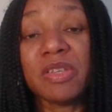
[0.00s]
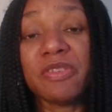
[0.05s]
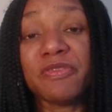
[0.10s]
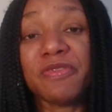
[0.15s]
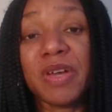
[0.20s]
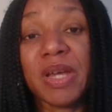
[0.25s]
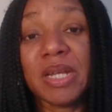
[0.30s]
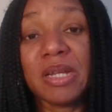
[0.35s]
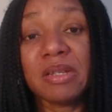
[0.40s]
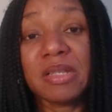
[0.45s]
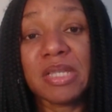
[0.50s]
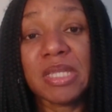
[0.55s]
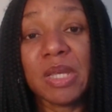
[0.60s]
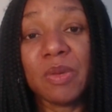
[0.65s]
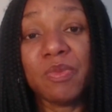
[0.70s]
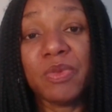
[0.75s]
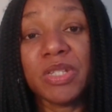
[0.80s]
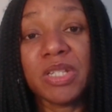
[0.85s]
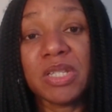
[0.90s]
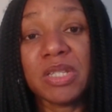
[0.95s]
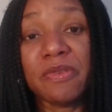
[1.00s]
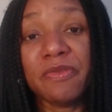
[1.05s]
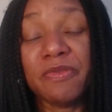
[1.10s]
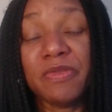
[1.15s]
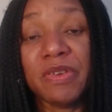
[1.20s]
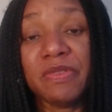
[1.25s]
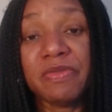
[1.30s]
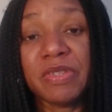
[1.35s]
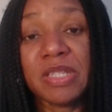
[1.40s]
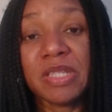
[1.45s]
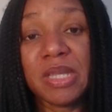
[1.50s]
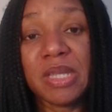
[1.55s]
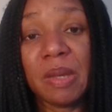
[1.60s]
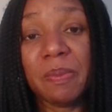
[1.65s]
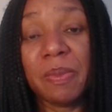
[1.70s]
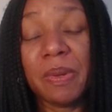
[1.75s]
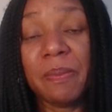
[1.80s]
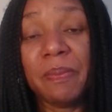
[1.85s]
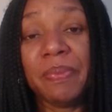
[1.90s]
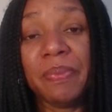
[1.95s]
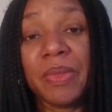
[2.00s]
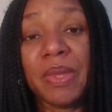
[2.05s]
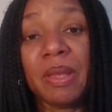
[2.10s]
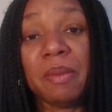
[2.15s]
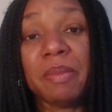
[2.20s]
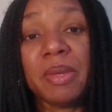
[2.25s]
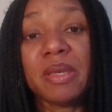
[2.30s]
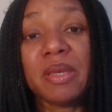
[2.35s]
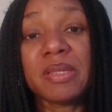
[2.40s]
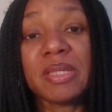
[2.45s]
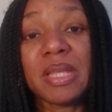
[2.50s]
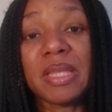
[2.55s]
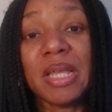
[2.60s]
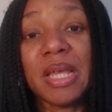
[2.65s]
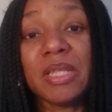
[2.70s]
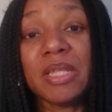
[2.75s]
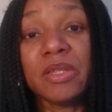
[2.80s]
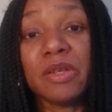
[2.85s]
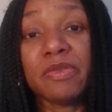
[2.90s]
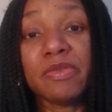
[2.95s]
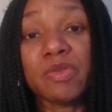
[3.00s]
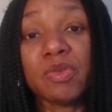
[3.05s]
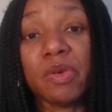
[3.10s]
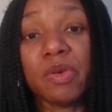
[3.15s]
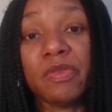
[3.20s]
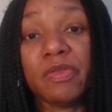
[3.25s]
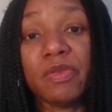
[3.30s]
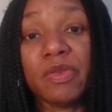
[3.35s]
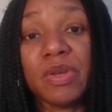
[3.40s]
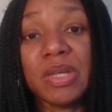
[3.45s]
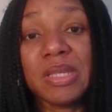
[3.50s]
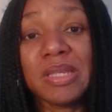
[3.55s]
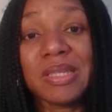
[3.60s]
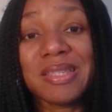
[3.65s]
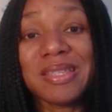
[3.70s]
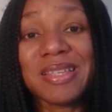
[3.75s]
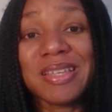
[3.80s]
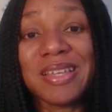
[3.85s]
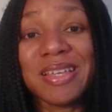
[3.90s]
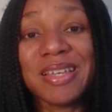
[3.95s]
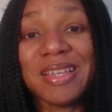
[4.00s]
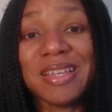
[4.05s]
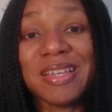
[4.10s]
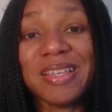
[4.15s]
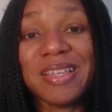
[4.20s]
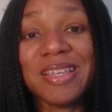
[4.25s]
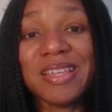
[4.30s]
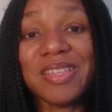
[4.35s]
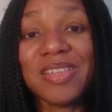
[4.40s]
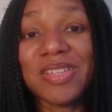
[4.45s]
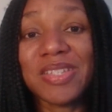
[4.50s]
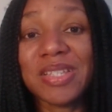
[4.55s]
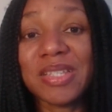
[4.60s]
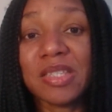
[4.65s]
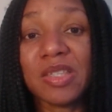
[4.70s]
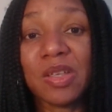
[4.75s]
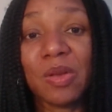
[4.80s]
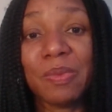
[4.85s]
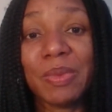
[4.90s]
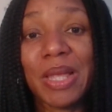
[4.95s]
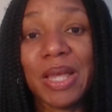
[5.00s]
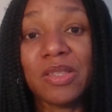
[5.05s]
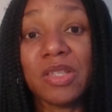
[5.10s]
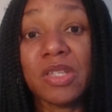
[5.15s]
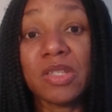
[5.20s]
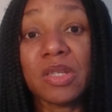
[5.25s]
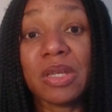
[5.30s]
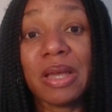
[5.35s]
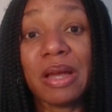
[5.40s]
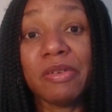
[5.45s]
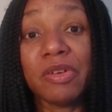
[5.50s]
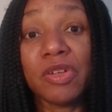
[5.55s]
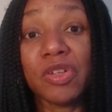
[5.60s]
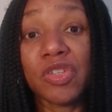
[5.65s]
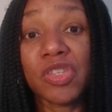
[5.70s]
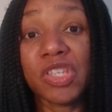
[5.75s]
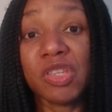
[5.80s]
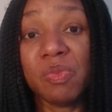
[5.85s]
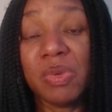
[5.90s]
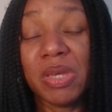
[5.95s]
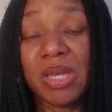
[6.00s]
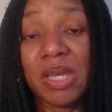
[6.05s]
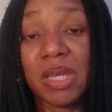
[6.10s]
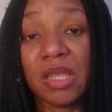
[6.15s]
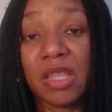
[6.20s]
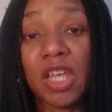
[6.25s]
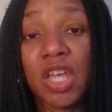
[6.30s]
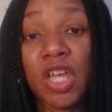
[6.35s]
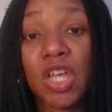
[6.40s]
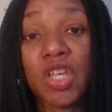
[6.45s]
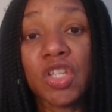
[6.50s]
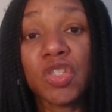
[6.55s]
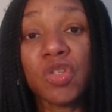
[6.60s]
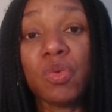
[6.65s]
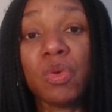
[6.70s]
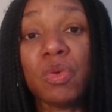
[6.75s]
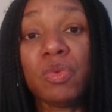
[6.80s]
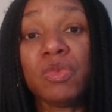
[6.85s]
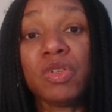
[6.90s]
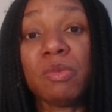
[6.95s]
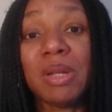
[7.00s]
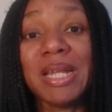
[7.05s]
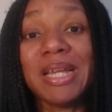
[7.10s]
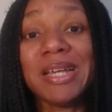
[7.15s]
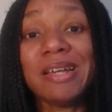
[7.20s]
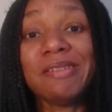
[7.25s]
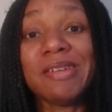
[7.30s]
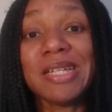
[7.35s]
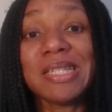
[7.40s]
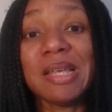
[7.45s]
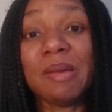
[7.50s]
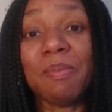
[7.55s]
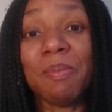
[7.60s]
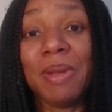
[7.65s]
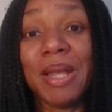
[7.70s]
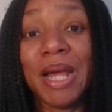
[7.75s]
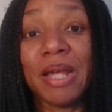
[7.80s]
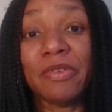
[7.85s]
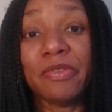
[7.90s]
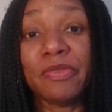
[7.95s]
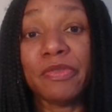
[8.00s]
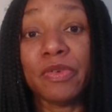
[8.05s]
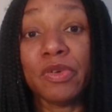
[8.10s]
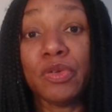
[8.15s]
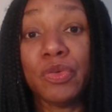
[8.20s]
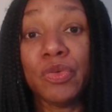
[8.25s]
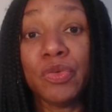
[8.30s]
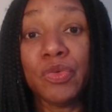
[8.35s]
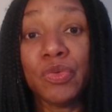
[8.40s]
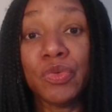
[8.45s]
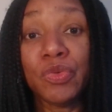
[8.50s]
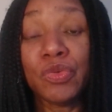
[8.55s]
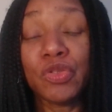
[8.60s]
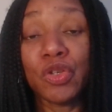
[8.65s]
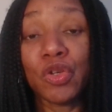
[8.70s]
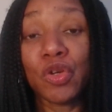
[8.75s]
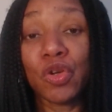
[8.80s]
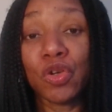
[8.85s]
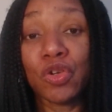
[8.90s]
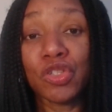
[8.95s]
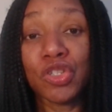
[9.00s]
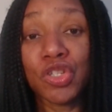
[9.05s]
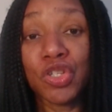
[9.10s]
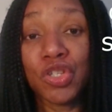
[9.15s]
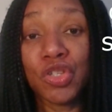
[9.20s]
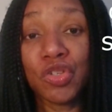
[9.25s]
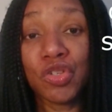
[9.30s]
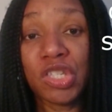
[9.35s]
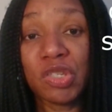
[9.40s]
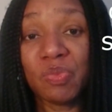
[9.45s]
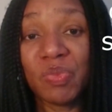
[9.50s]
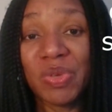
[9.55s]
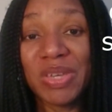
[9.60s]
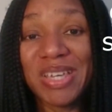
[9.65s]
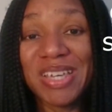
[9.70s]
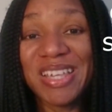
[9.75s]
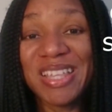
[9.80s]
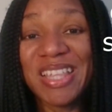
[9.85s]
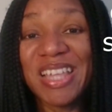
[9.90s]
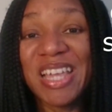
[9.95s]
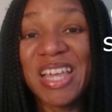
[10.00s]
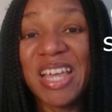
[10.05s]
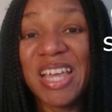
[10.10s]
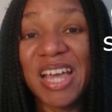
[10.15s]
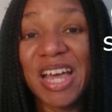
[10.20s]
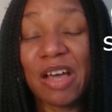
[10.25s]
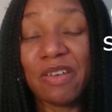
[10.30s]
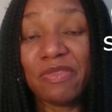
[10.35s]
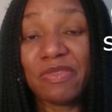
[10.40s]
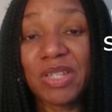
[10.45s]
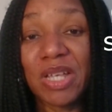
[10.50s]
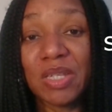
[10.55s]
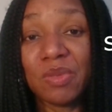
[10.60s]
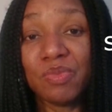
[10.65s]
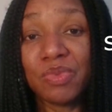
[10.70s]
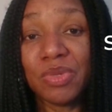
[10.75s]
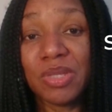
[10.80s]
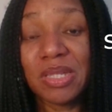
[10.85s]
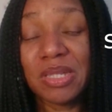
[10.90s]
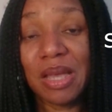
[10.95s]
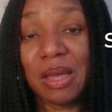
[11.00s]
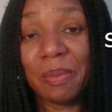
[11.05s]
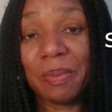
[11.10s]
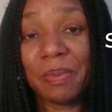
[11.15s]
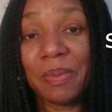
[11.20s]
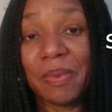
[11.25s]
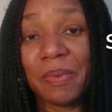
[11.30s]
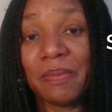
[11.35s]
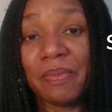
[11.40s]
the final step, which is the fifth step, because at the end of 12 weeks, it doesn't stop there, you need to carry on speaking. So we will normally create a plan for you to continue speaking after the bootcamp.